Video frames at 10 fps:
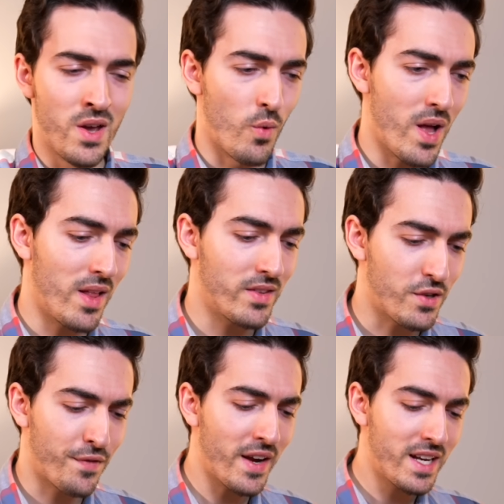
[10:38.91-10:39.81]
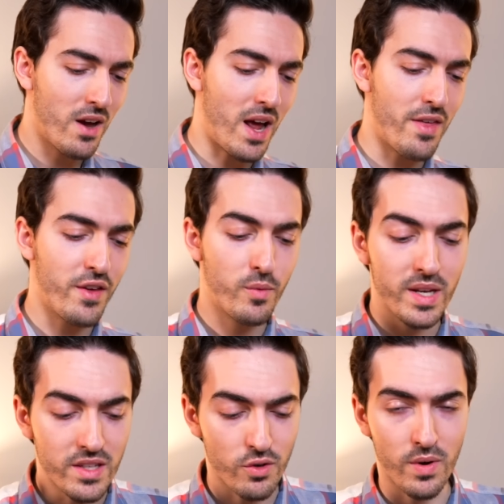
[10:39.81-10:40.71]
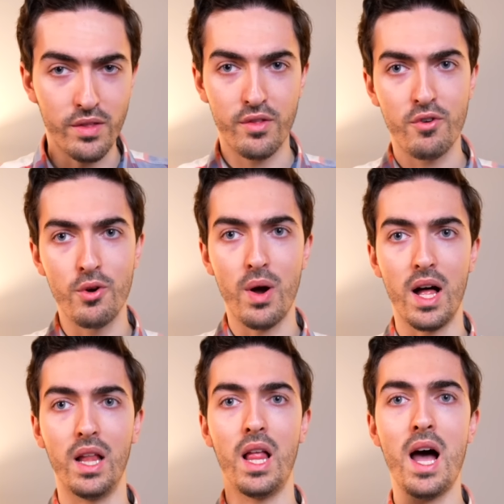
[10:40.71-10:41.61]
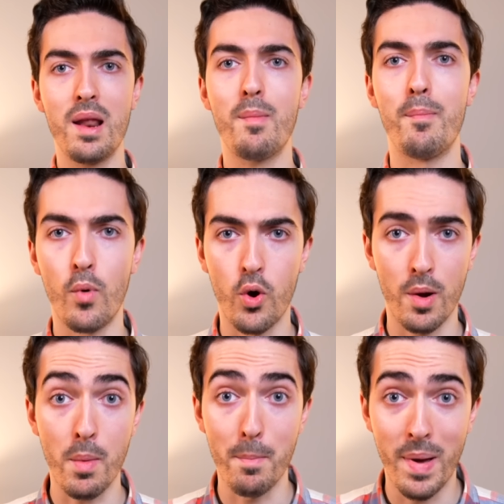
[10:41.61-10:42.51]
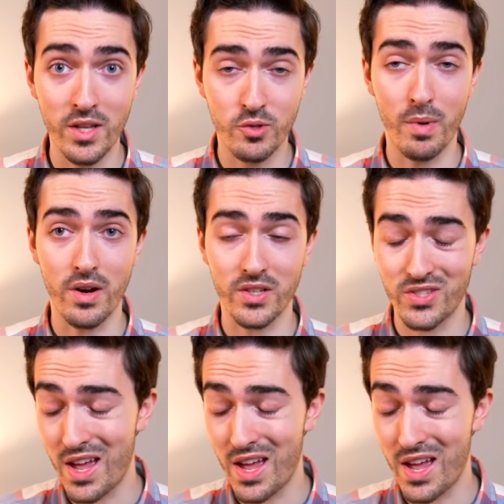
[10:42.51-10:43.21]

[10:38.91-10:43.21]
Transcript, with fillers: Well, to find out, I think we need to run through a lot more benchmarks.